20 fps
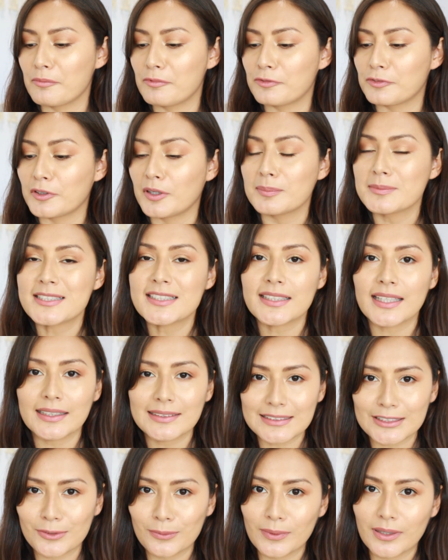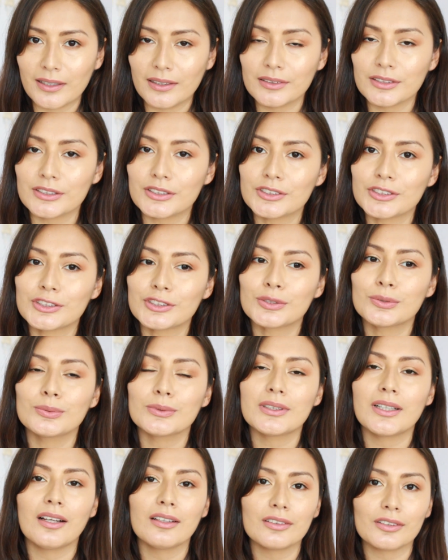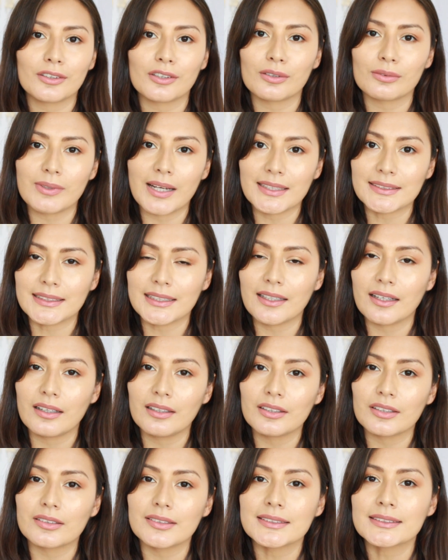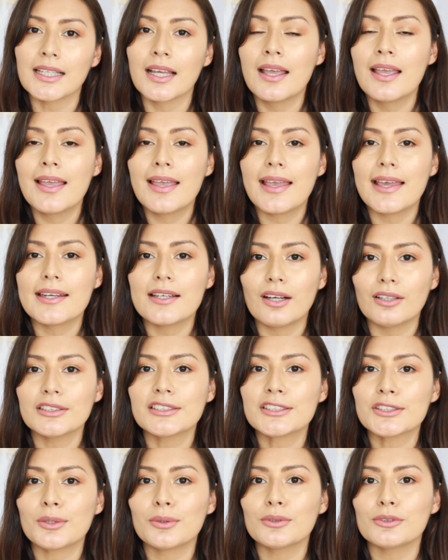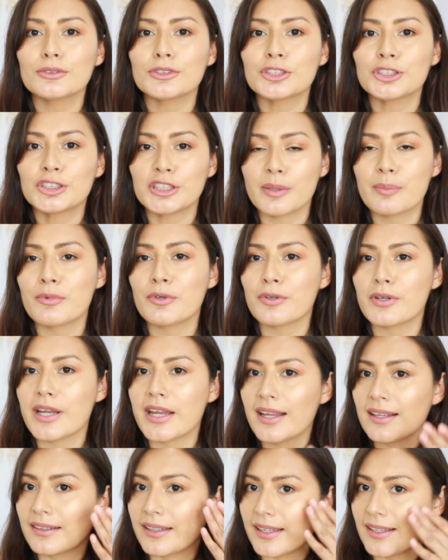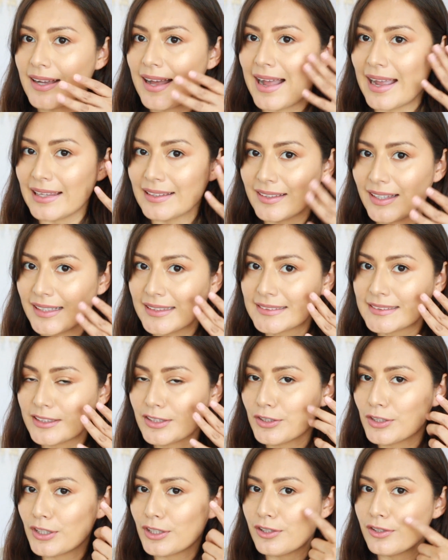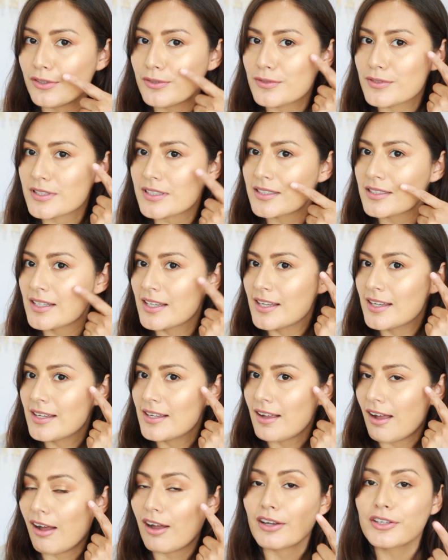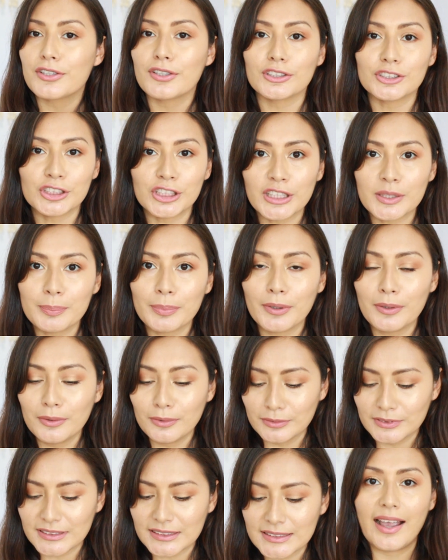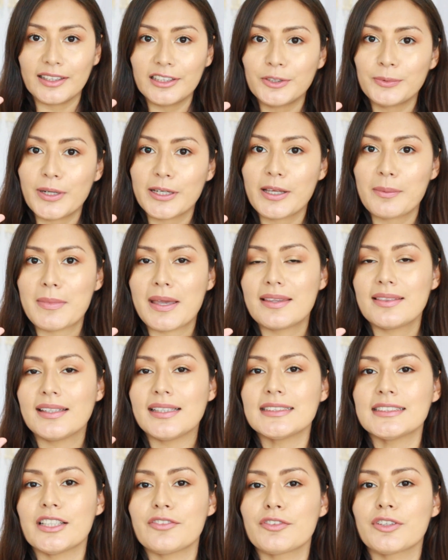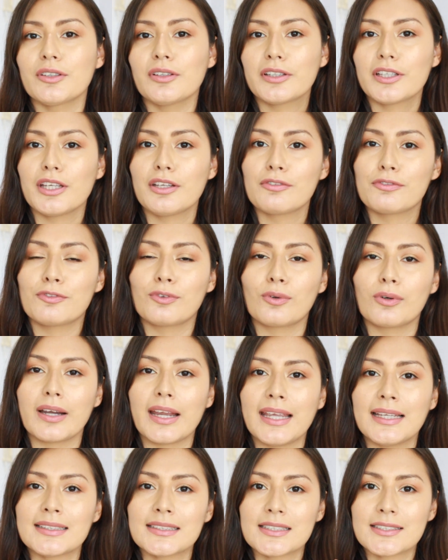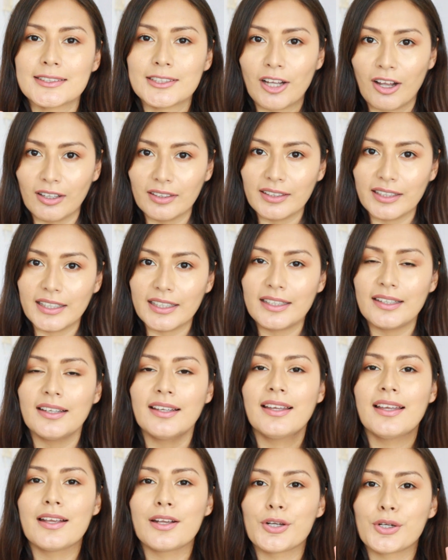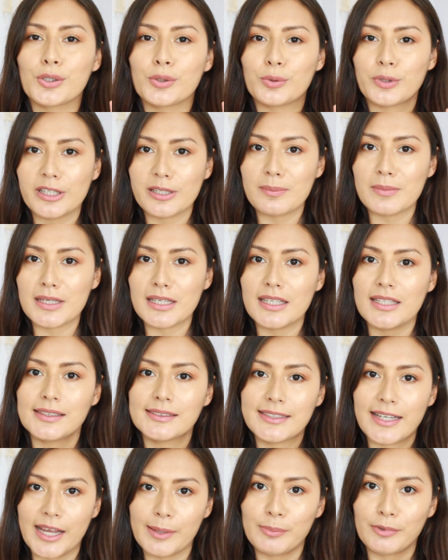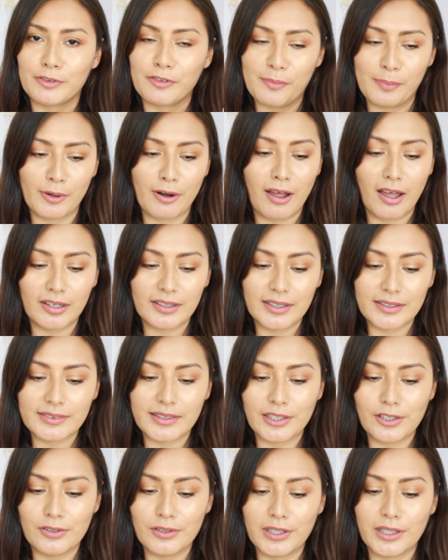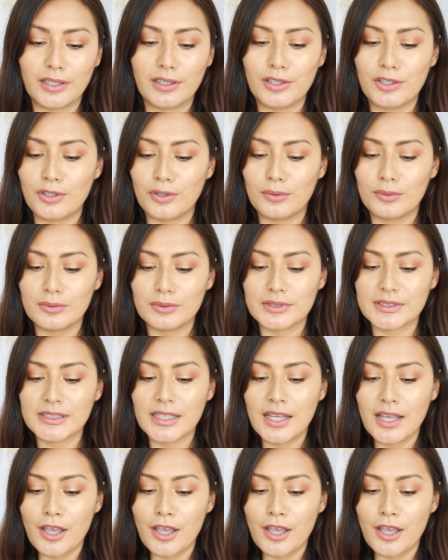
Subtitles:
from skin tone colors to color correcting colors, and also shimmering like highlights that you can use on your cheekbones. I highly recommend these if you're looking for a solid, creamy type of product that you can use